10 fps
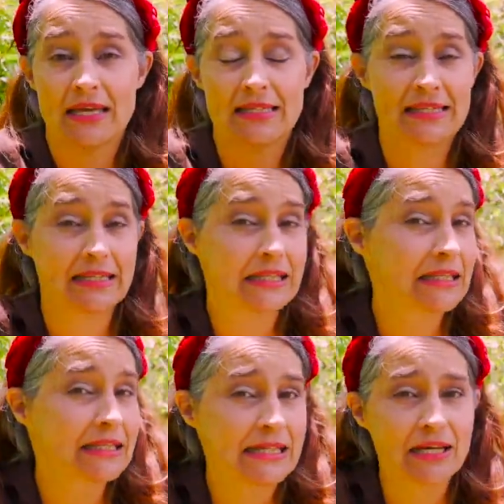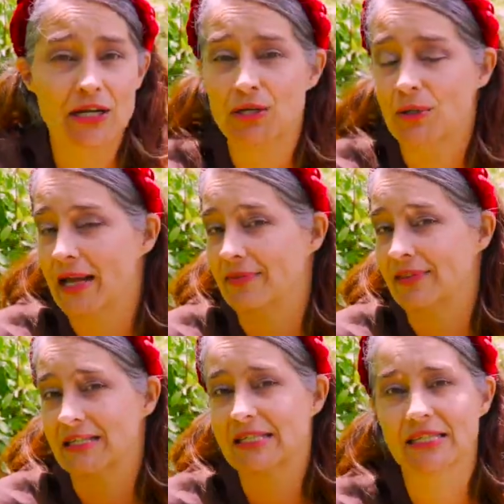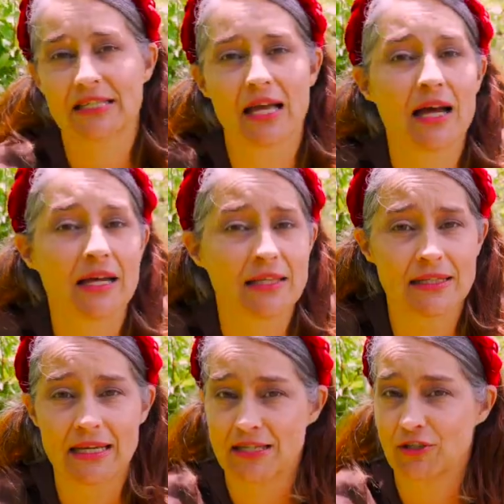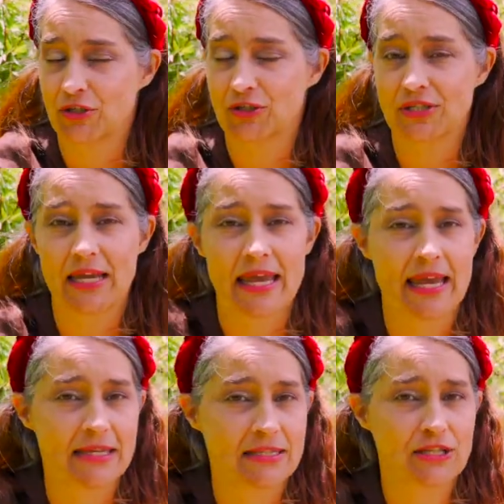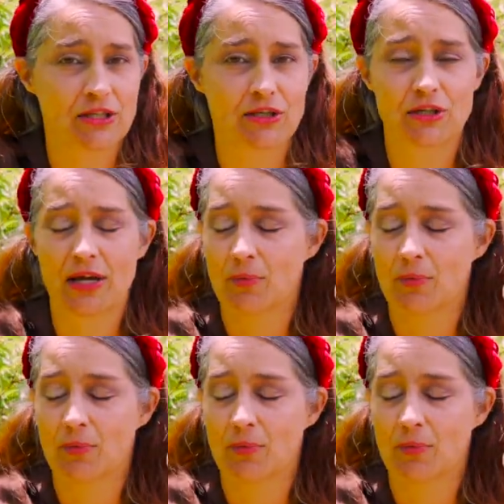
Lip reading: is in Leo and the sun enters Cancer,